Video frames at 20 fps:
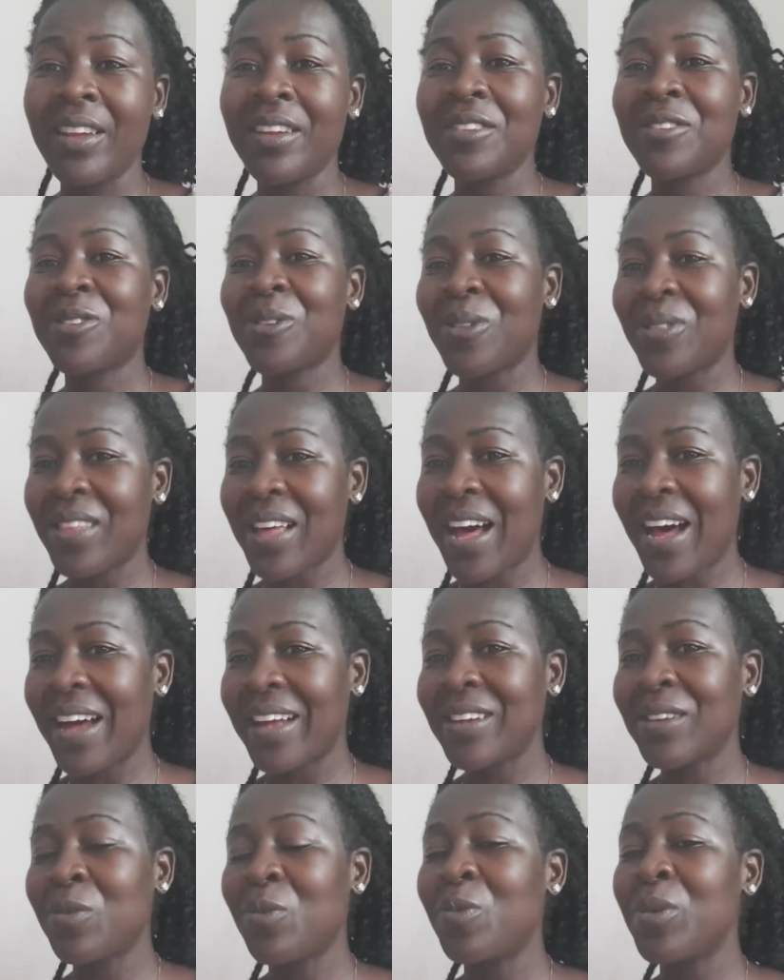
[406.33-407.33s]
so
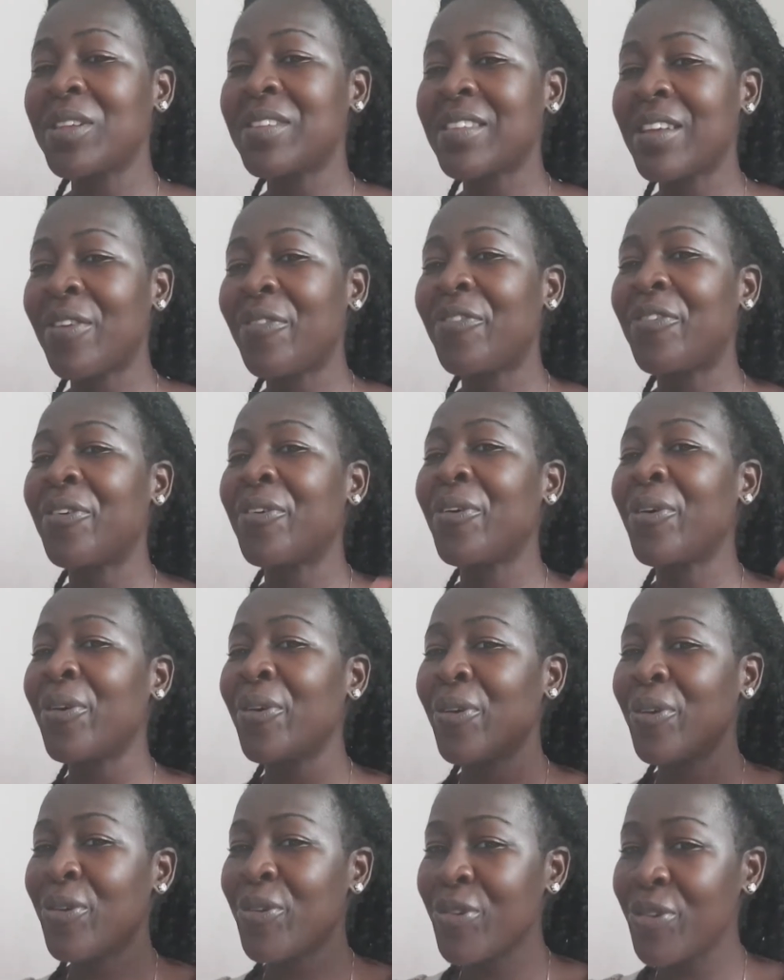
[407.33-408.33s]
that we save for